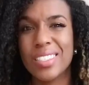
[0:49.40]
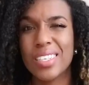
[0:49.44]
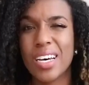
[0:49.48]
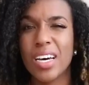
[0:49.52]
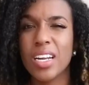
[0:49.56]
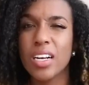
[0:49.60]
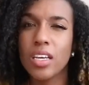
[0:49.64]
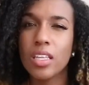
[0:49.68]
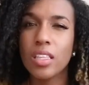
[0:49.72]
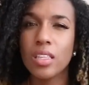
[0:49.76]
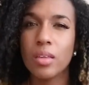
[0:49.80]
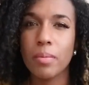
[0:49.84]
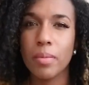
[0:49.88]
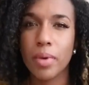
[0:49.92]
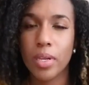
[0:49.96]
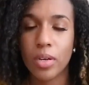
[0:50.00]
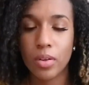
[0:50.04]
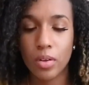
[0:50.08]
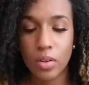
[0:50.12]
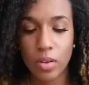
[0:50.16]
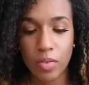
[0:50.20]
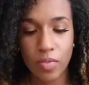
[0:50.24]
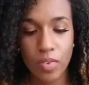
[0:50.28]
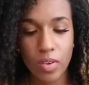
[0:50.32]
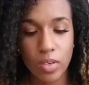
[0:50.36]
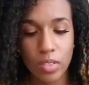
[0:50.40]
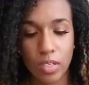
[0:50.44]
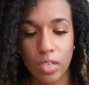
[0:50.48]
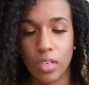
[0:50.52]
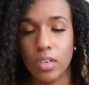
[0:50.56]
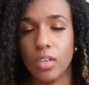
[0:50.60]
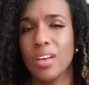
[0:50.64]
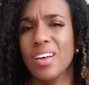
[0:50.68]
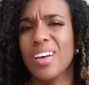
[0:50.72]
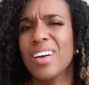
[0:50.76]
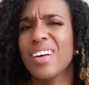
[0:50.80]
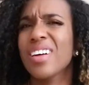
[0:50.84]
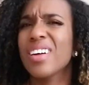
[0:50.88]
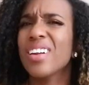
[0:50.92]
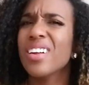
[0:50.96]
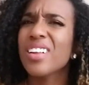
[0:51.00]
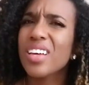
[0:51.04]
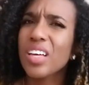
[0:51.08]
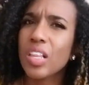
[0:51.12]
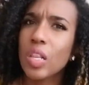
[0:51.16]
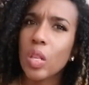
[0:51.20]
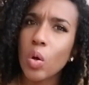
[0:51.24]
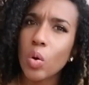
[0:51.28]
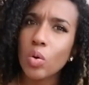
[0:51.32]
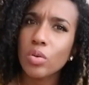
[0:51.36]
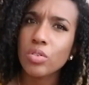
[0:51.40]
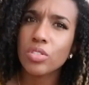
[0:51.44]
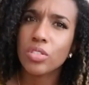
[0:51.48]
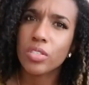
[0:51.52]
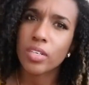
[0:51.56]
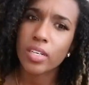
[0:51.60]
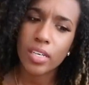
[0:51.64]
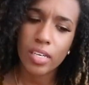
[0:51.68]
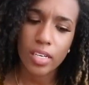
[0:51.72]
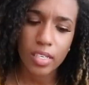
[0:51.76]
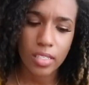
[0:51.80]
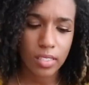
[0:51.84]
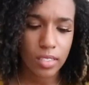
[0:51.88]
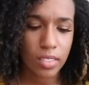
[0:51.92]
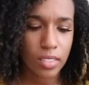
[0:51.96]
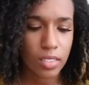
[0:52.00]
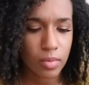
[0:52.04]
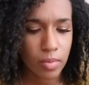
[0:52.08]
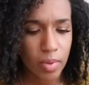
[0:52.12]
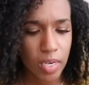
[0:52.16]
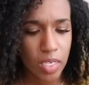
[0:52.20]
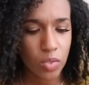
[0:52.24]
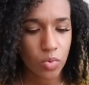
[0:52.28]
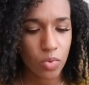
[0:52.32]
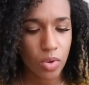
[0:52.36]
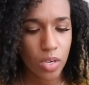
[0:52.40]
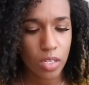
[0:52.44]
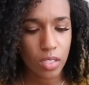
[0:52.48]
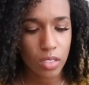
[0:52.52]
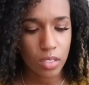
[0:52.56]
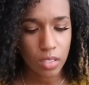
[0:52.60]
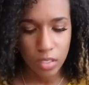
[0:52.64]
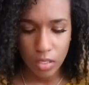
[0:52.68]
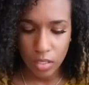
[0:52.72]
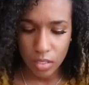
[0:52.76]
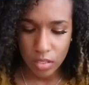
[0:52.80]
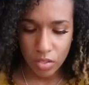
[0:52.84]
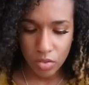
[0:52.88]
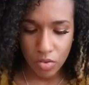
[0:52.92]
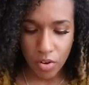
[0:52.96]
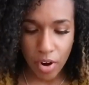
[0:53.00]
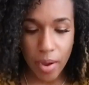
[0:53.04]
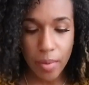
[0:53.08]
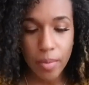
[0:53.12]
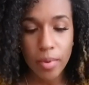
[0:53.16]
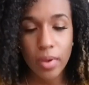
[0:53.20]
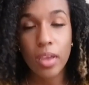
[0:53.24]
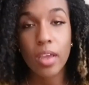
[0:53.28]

It's kind of in the middle. It feels like lotion, I guess, the best way to describe